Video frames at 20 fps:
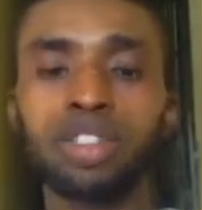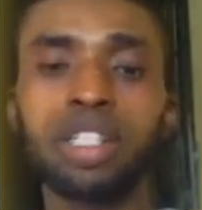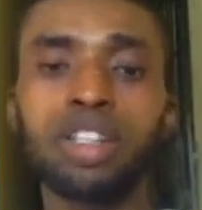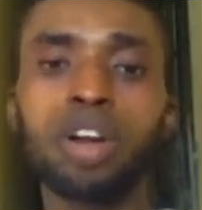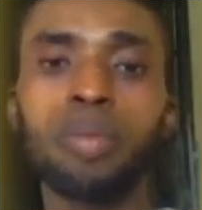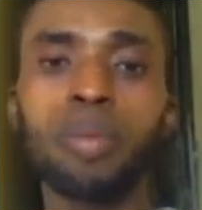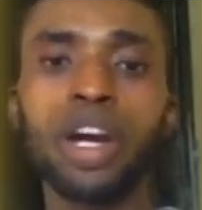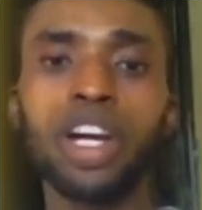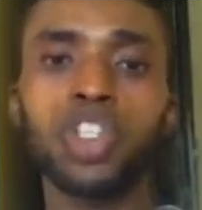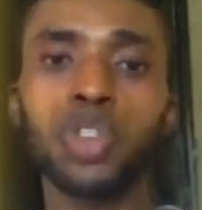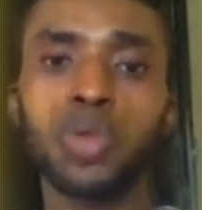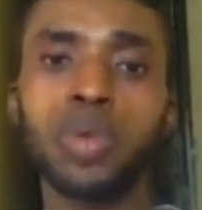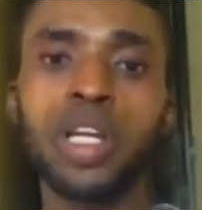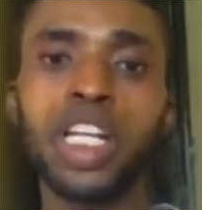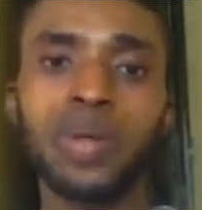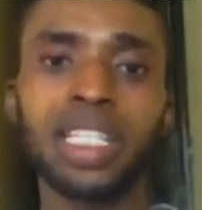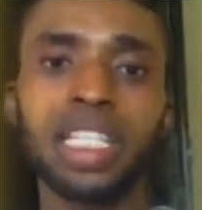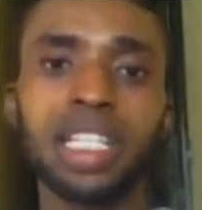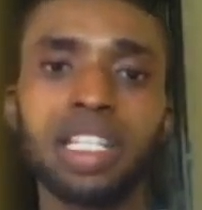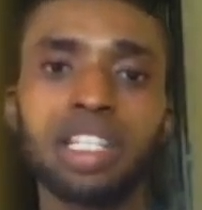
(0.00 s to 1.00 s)
number you should be
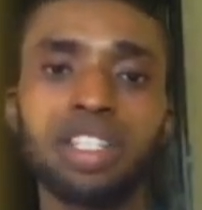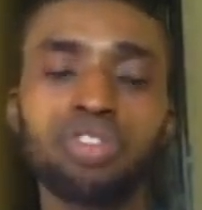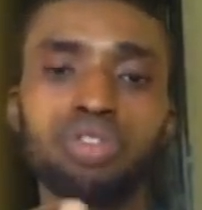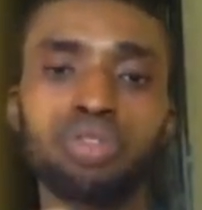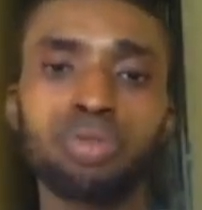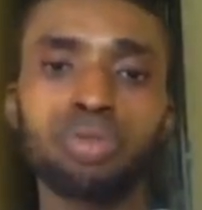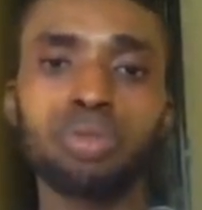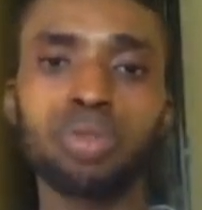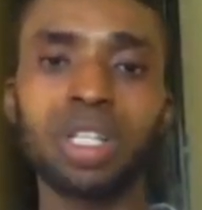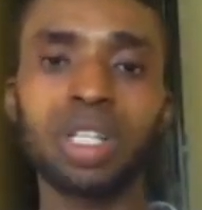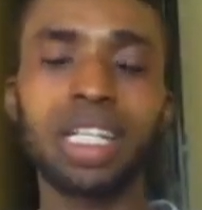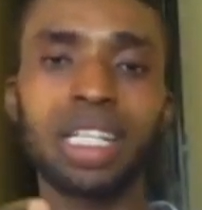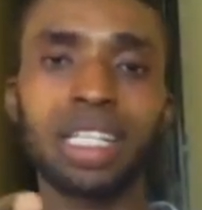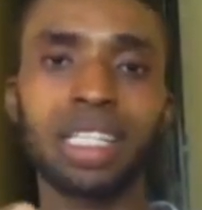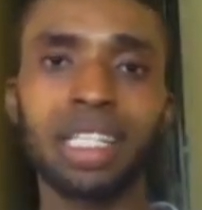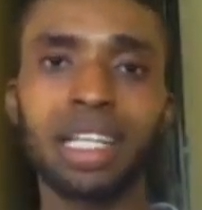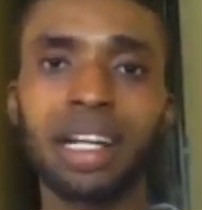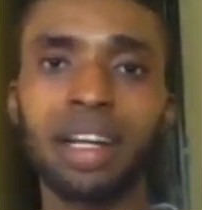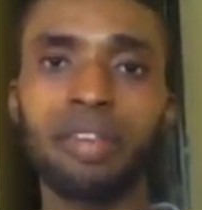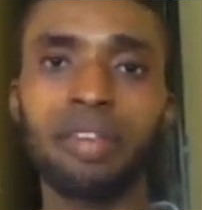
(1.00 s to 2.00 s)
expecting is 2,
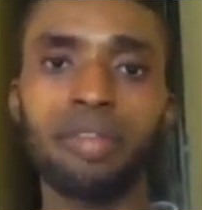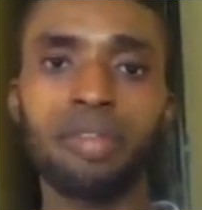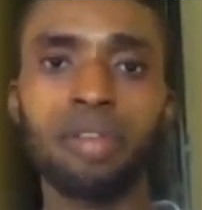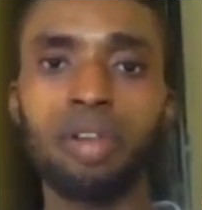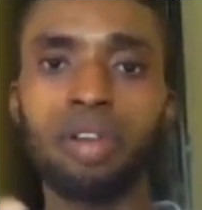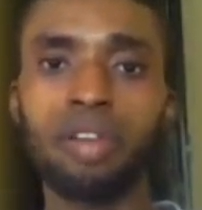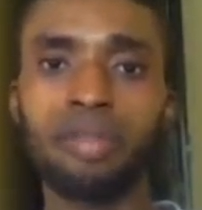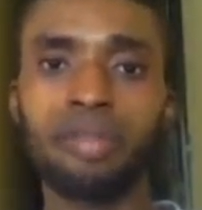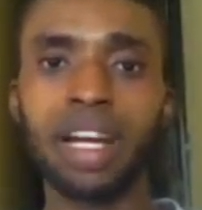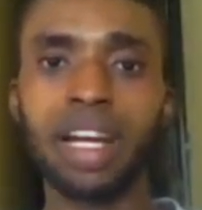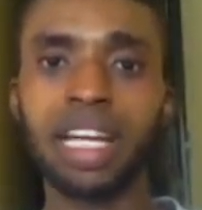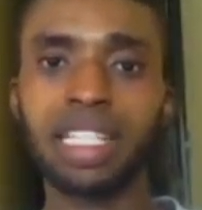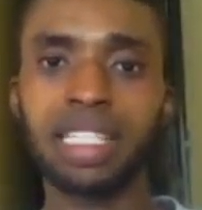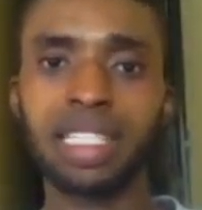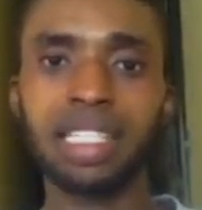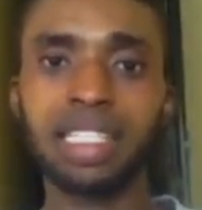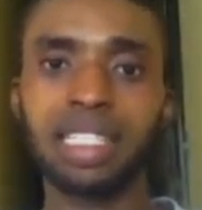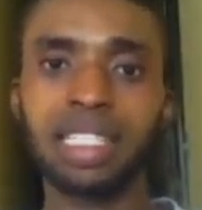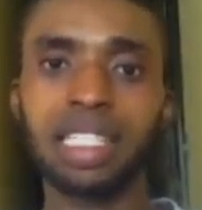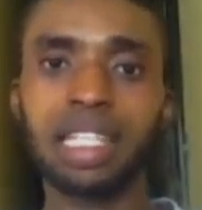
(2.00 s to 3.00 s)
3, 4, 5,
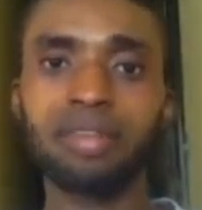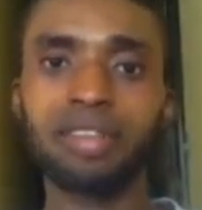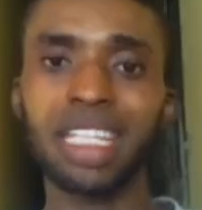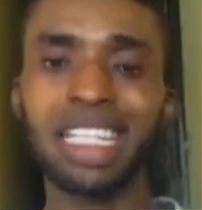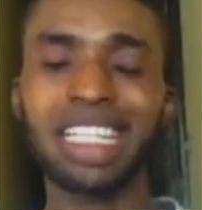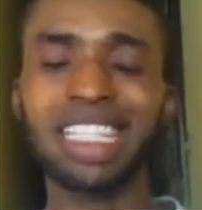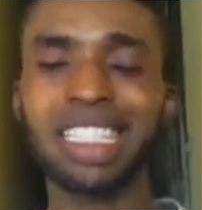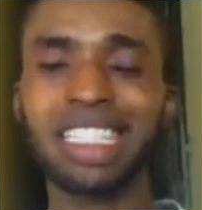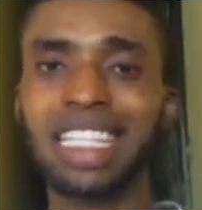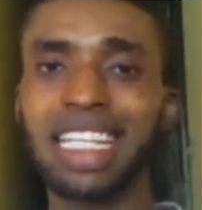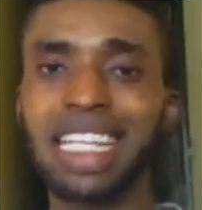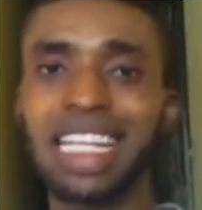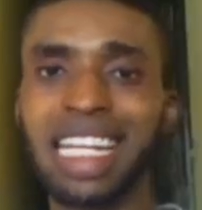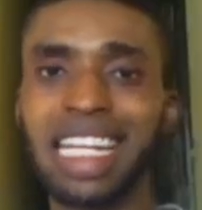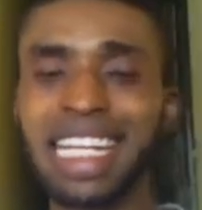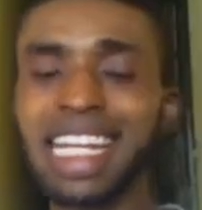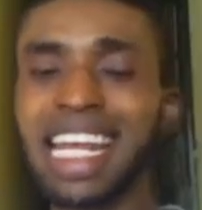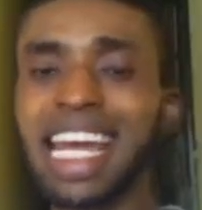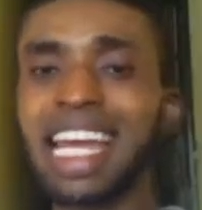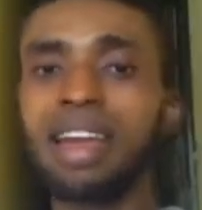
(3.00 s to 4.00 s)
6, 7, 8,
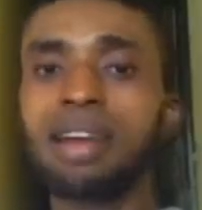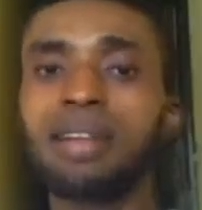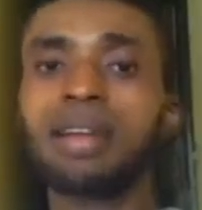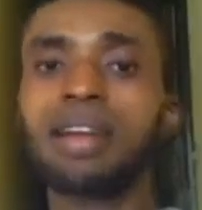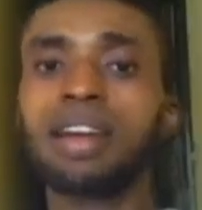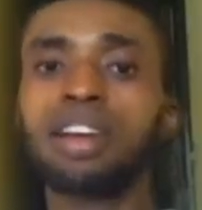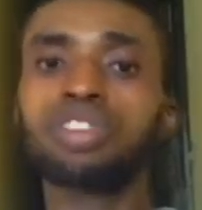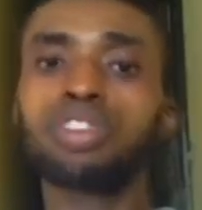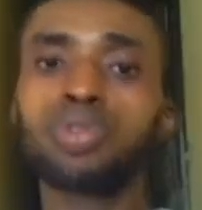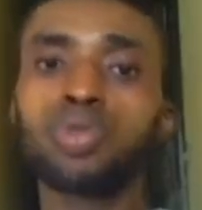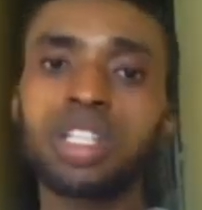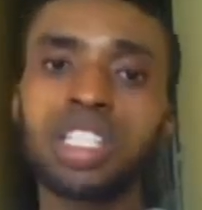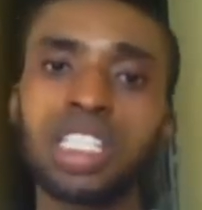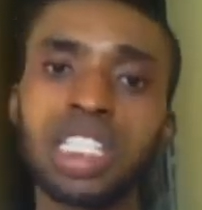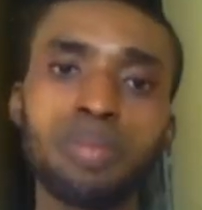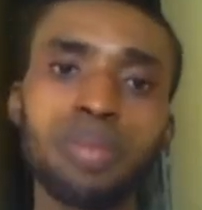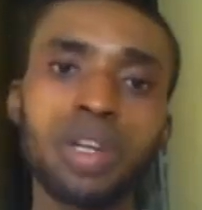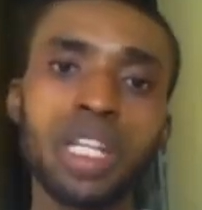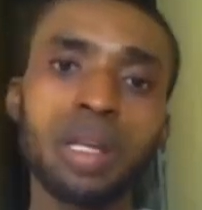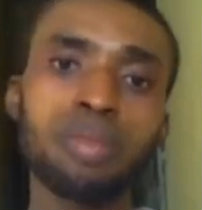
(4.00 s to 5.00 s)
9. 2 is the
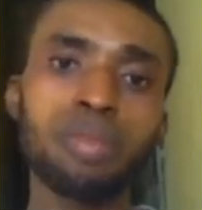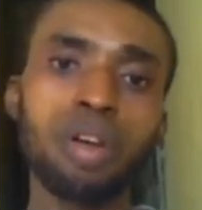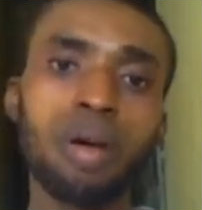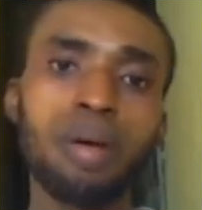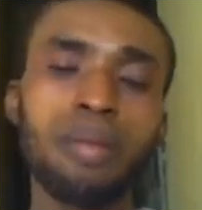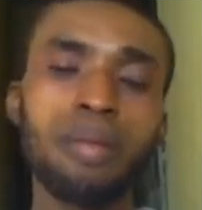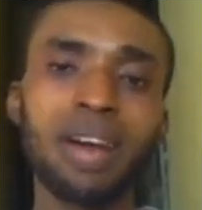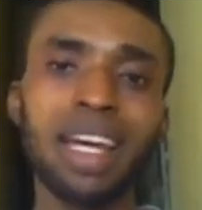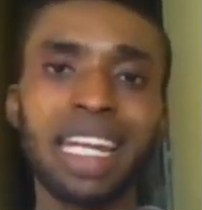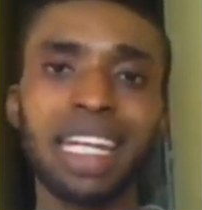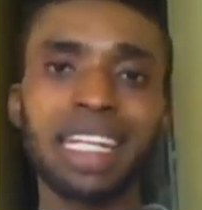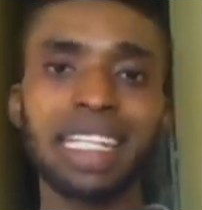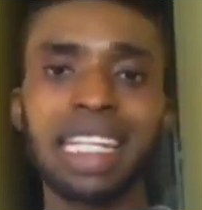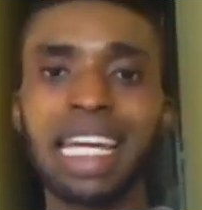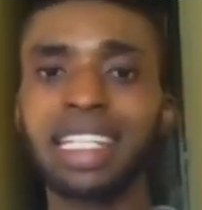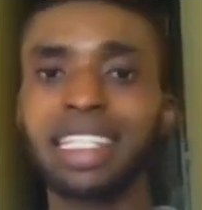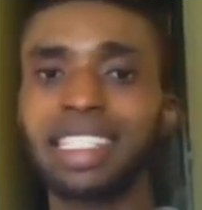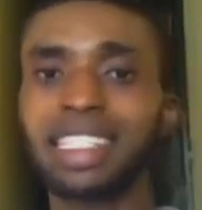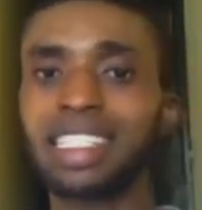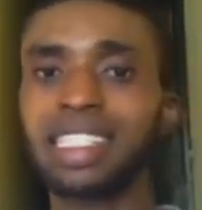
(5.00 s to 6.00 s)
minimum,
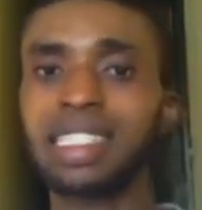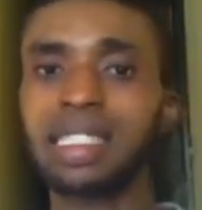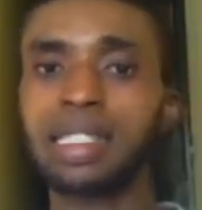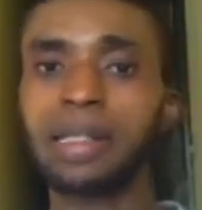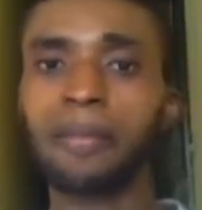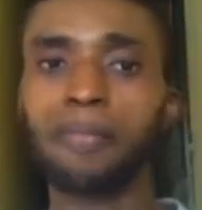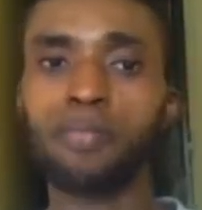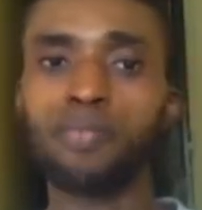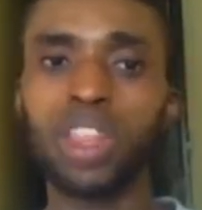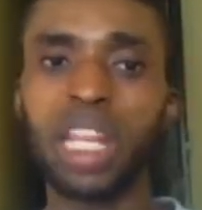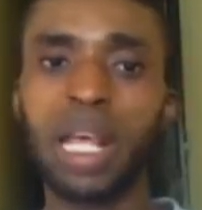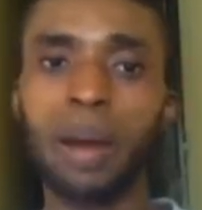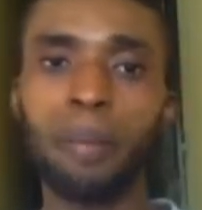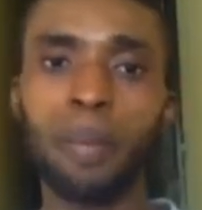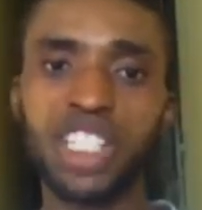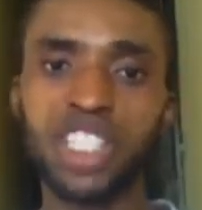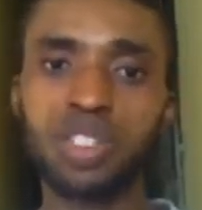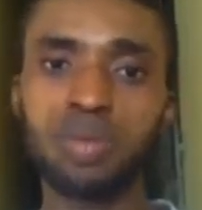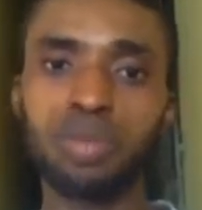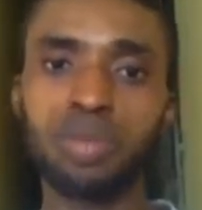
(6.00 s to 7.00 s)
9 is the
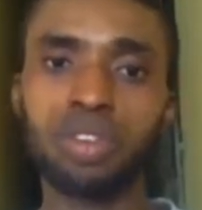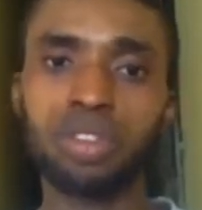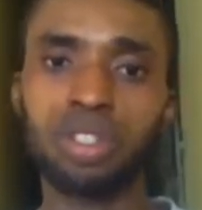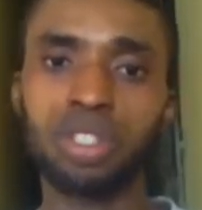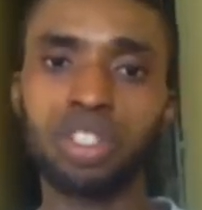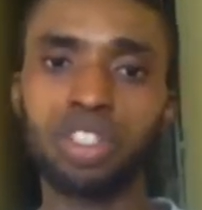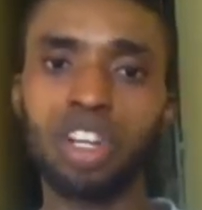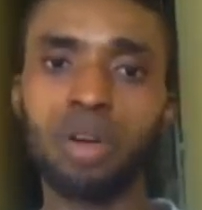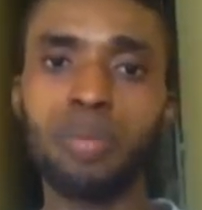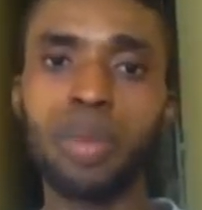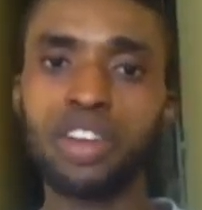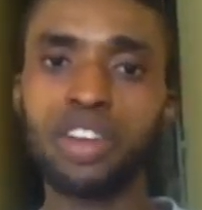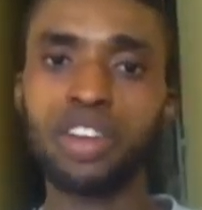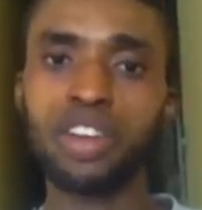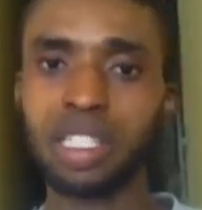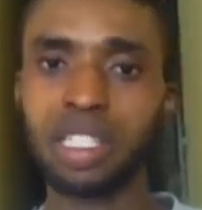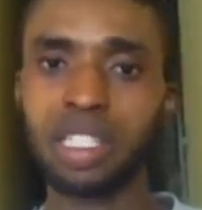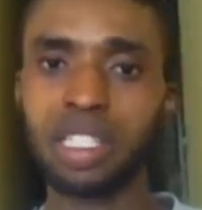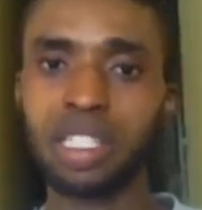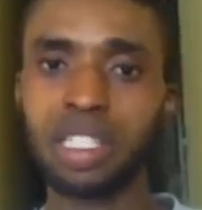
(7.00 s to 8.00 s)
maximum number you're
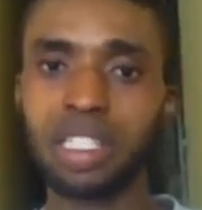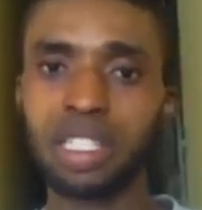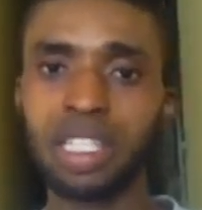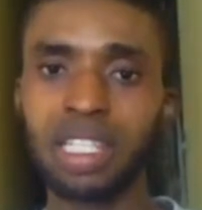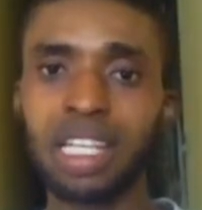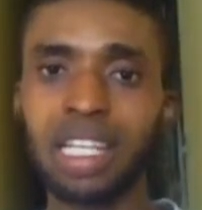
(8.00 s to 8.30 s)
expecting